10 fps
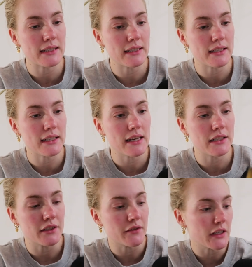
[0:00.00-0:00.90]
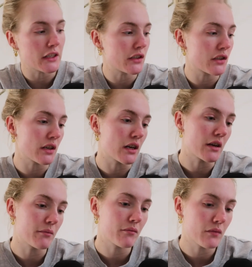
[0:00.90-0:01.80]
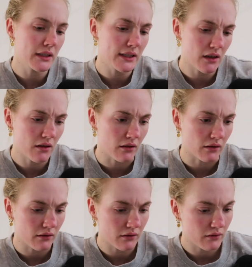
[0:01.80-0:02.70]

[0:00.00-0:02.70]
says at the end of each... where's that gone?